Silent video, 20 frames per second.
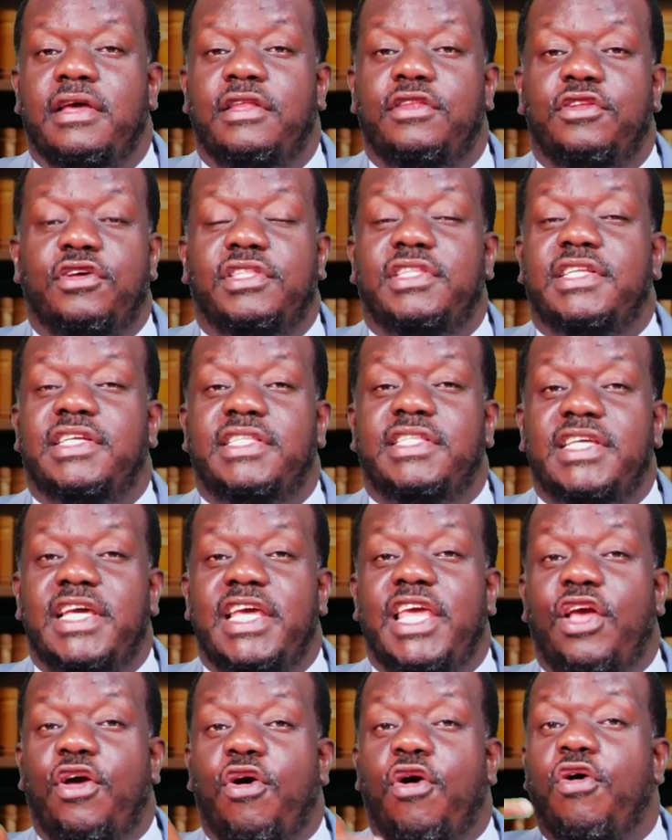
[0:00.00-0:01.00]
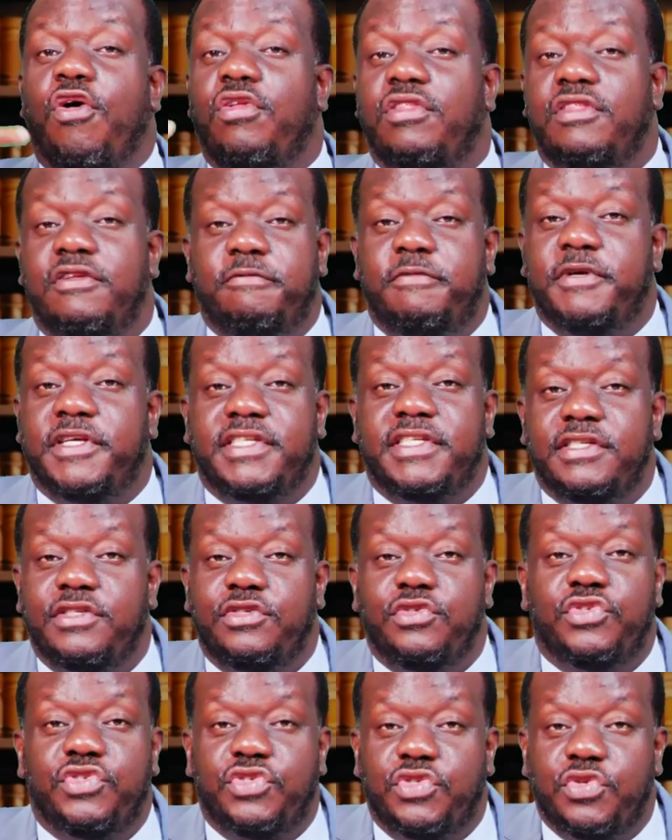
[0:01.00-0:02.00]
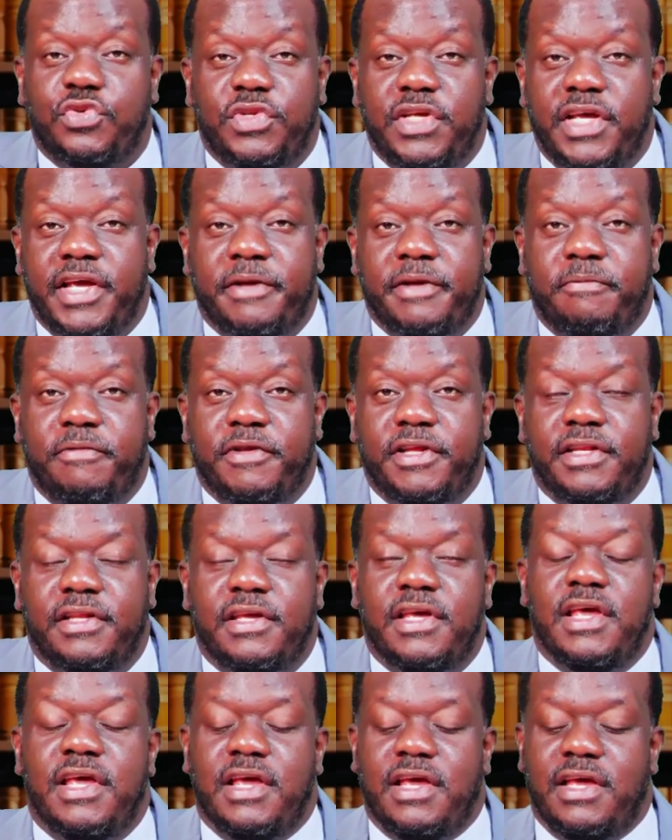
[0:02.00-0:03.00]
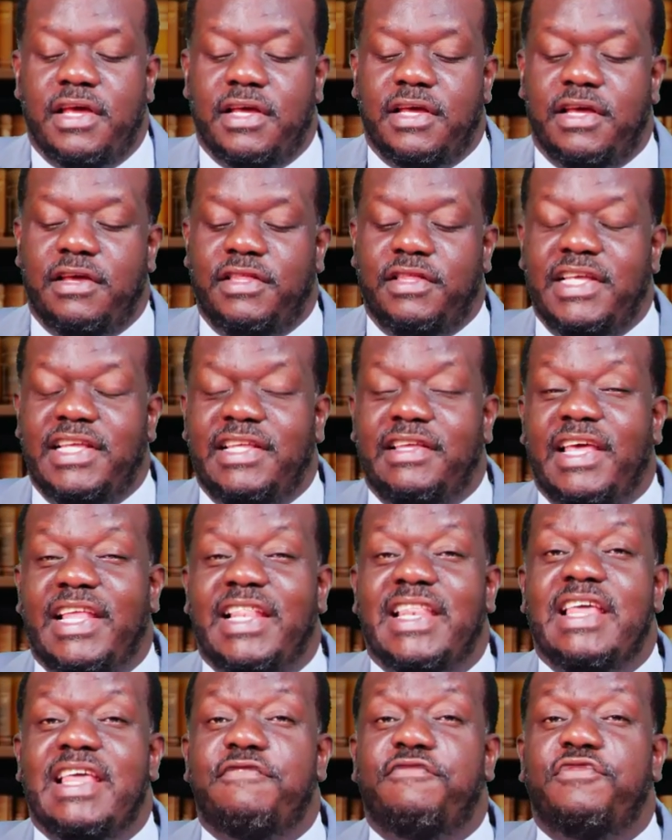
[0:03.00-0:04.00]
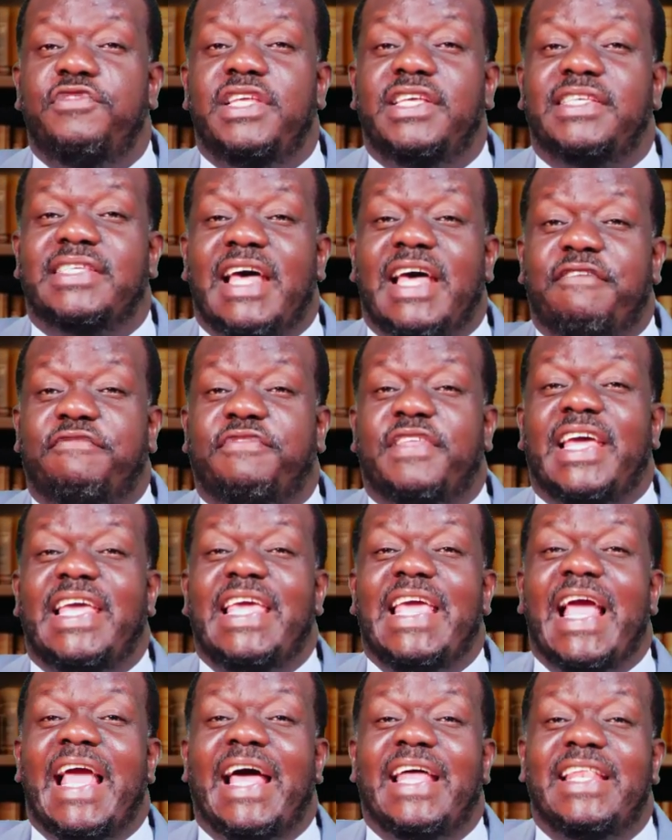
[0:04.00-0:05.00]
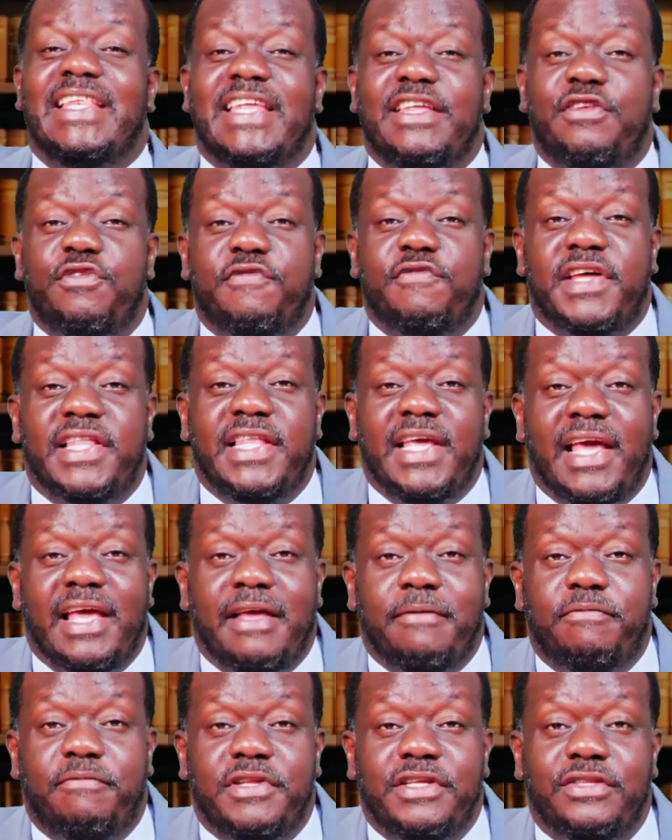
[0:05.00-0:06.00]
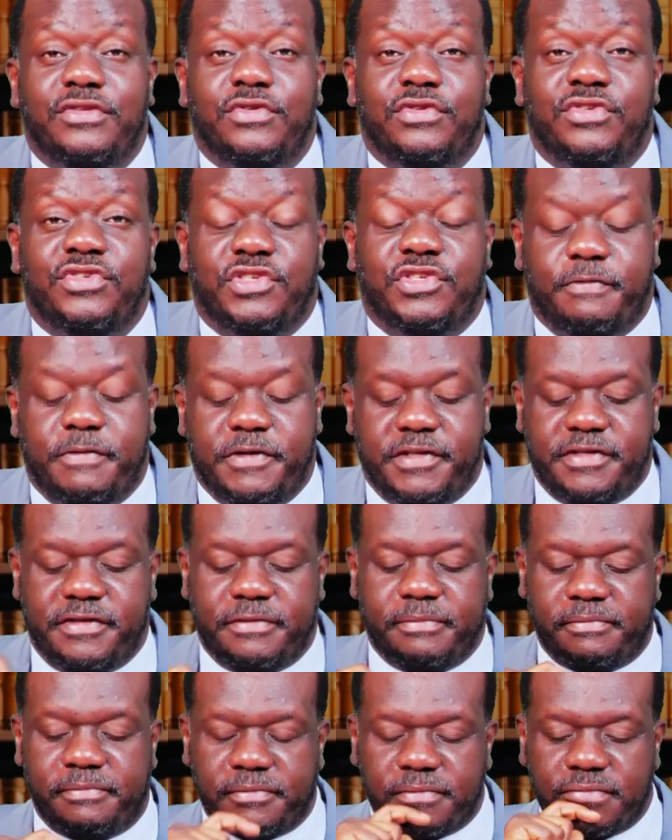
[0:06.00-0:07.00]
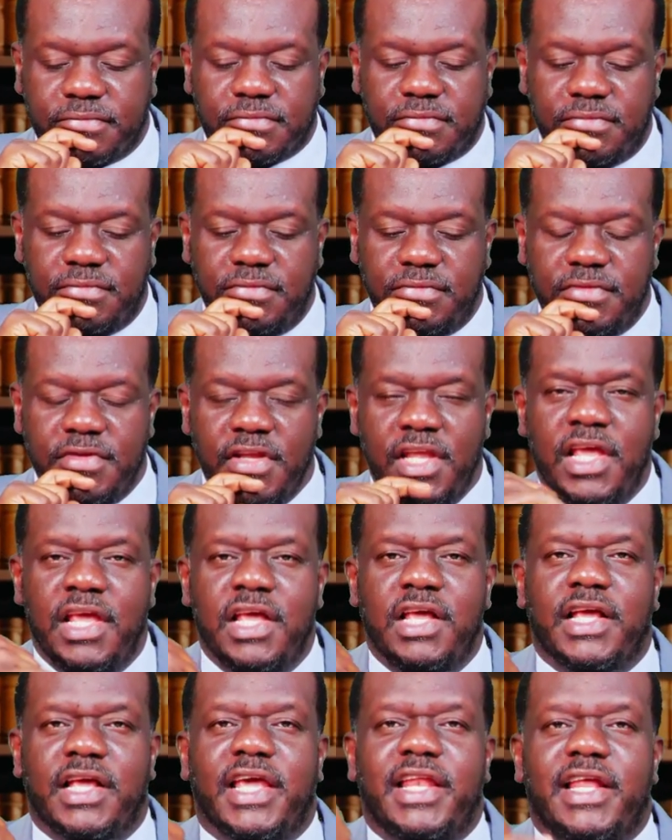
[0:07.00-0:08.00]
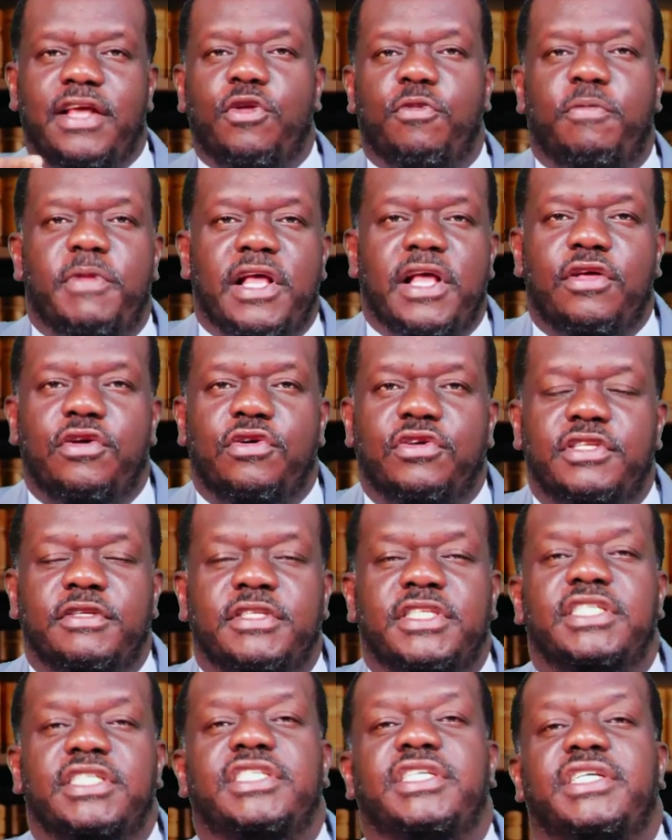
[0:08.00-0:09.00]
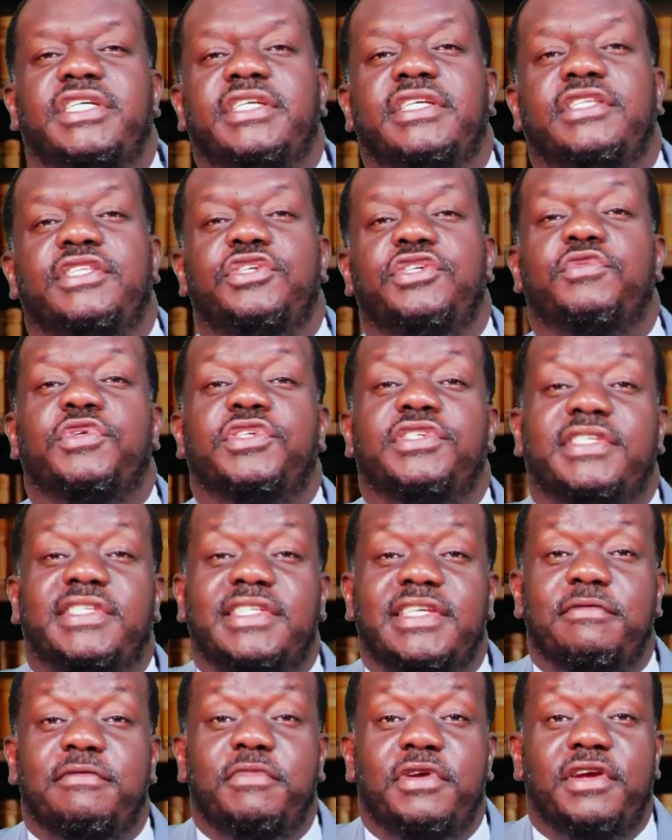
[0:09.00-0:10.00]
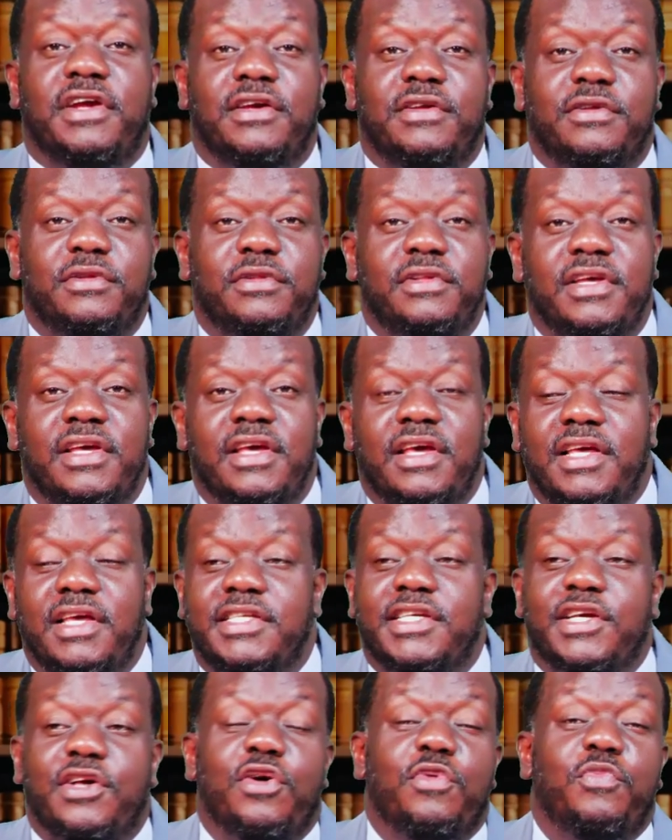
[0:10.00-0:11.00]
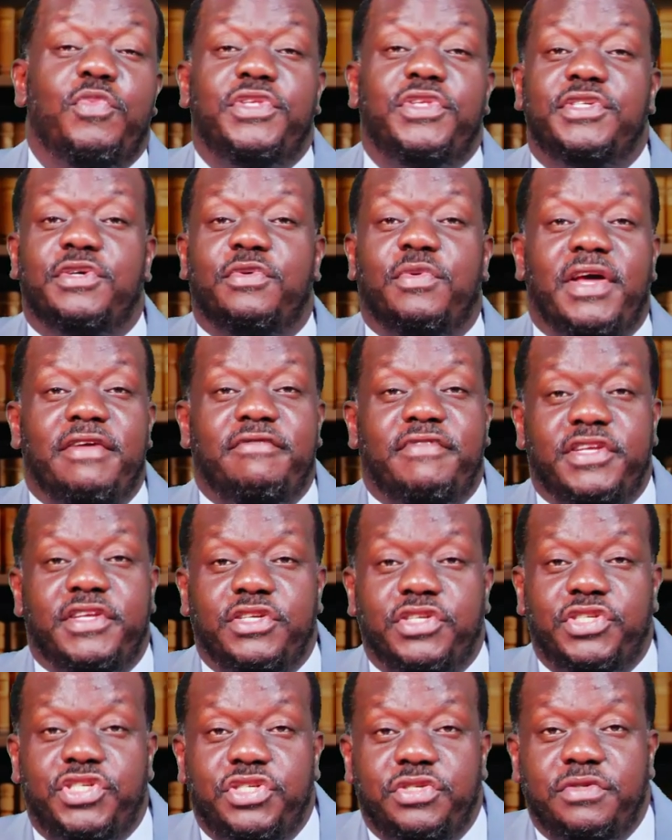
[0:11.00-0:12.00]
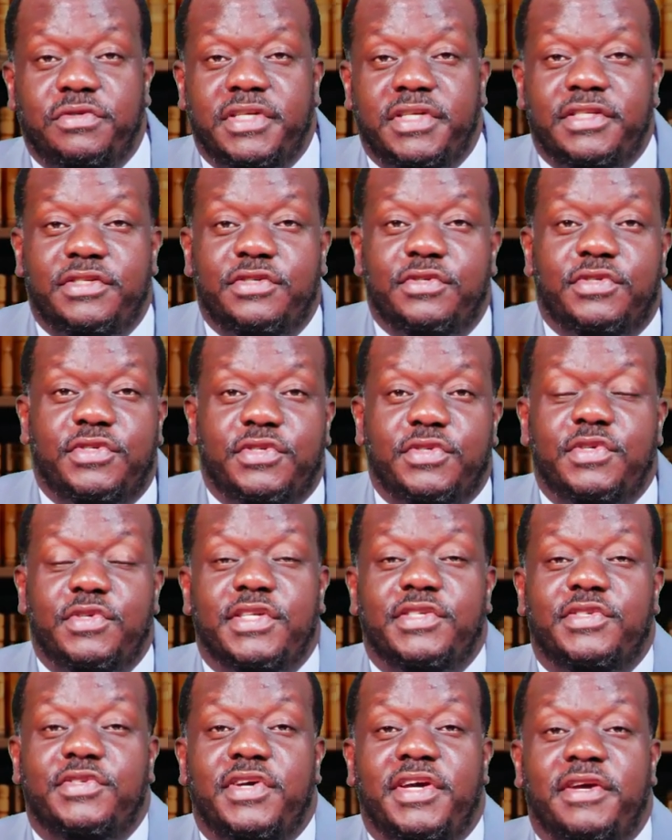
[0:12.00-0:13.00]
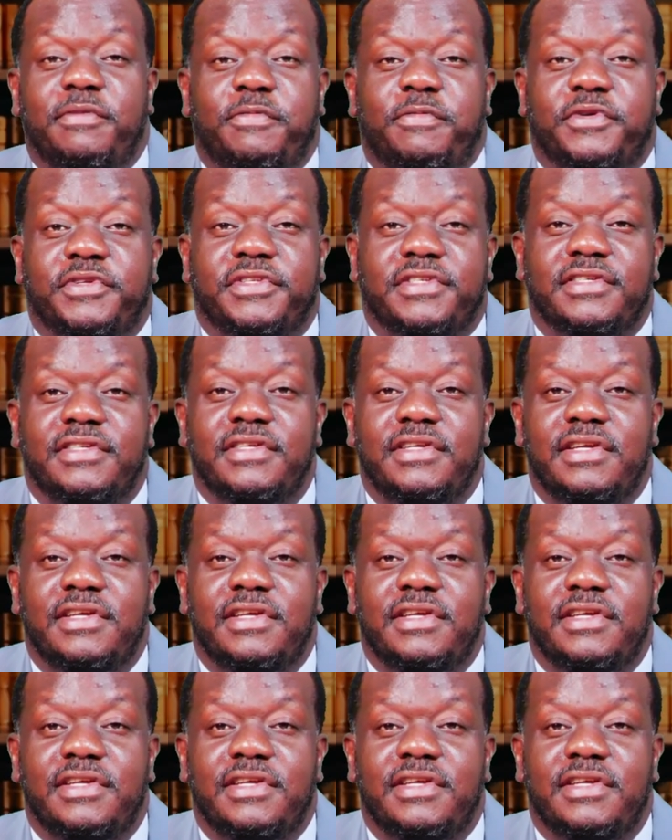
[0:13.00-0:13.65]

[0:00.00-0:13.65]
not the day he called the person to sew the airplane. The 11 days after he handed over the airplane to this person. Kenny Copeland calls and says, Jerry, do you want to see a miracle? He said, come with your wife and your children to so-and-so airport.